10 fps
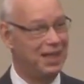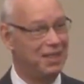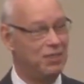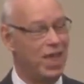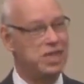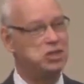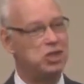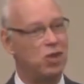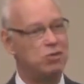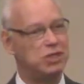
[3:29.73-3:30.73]
They
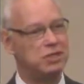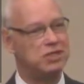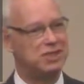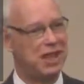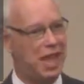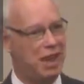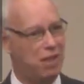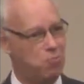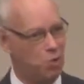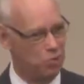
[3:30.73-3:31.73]
chose instead a
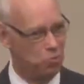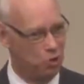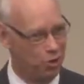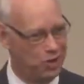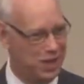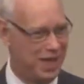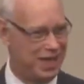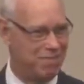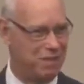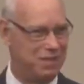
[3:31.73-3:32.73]
one-word
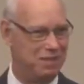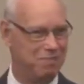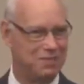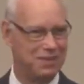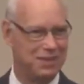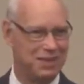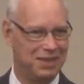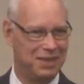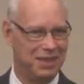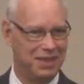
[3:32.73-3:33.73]
name
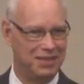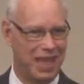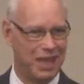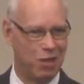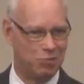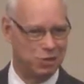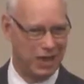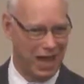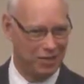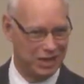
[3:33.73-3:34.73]
that goes
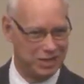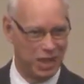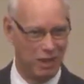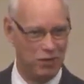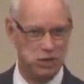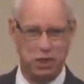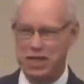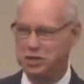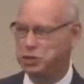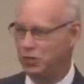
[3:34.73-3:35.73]
down in television
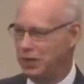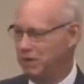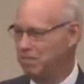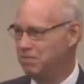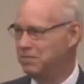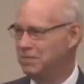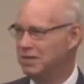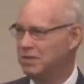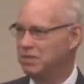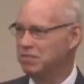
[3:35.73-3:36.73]
history:
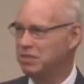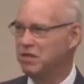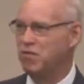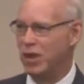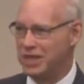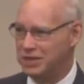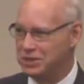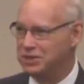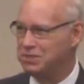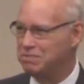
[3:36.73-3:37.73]

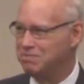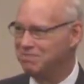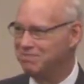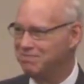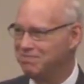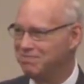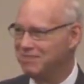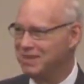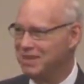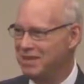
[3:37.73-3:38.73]
Friends.
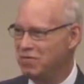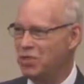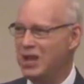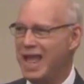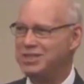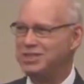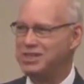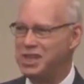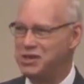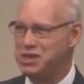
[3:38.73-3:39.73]
For the next
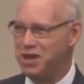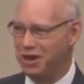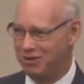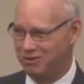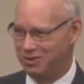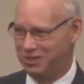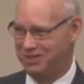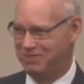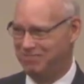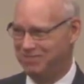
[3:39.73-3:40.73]
10 years,
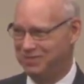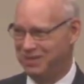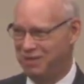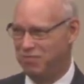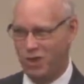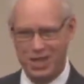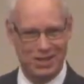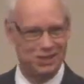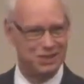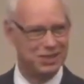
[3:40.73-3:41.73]

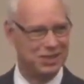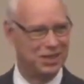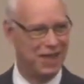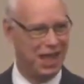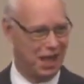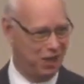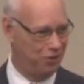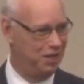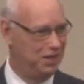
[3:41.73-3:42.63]
Friends aired